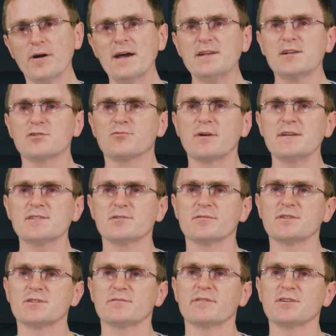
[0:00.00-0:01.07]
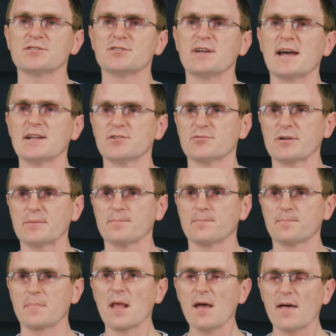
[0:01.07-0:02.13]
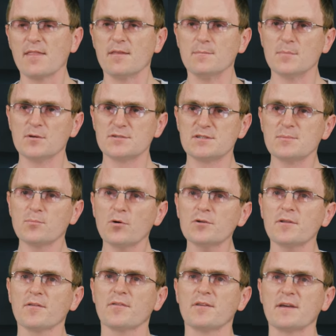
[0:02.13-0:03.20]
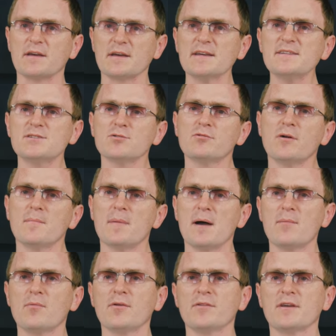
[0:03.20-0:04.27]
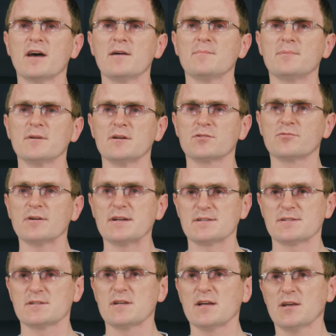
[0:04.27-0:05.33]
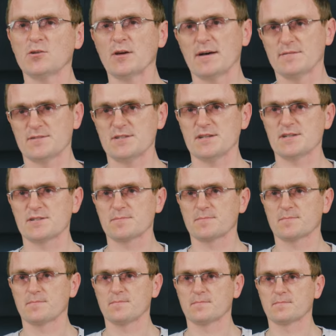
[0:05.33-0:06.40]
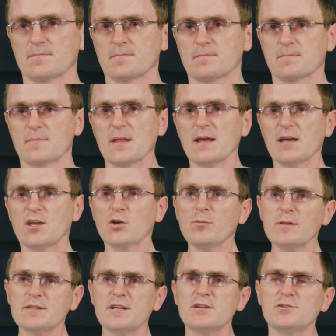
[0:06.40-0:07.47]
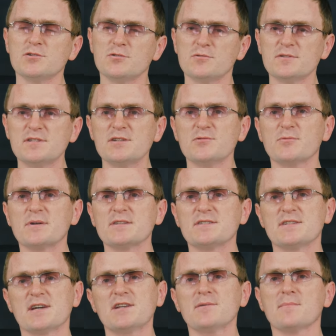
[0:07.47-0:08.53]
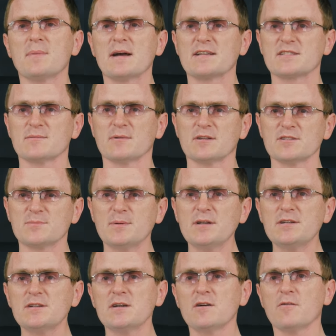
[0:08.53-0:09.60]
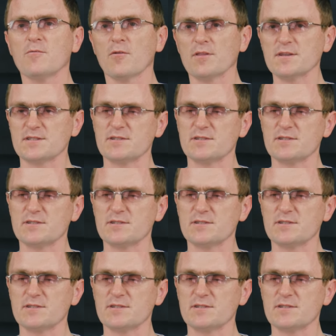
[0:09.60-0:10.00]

and address reservation entry. The most important thing is to remember the IP address you have set. You will need to use it when setting maximal speed for this